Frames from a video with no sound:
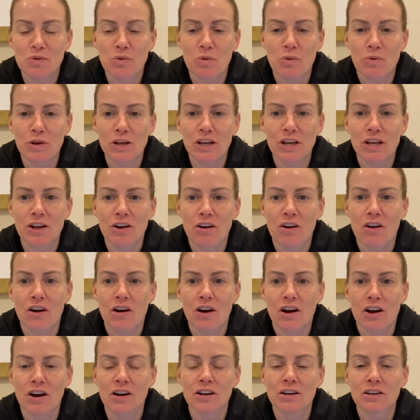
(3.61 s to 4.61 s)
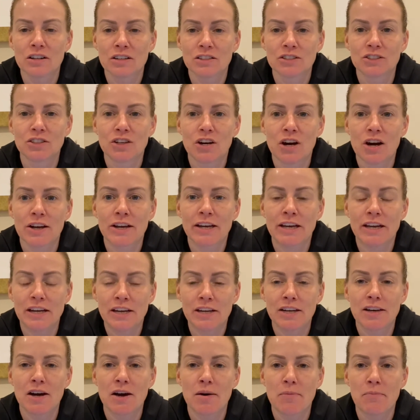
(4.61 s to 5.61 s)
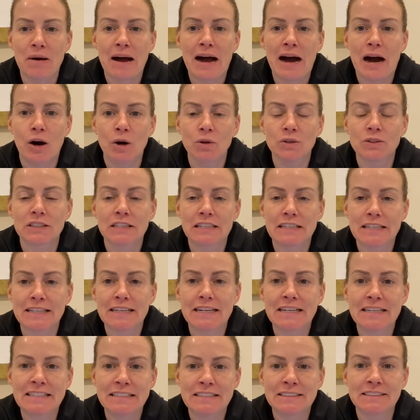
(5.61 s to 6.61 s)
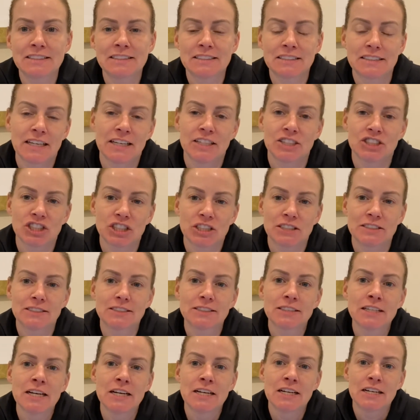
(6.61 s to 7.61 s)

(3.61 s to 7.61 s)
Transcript: We are talking about the nine stages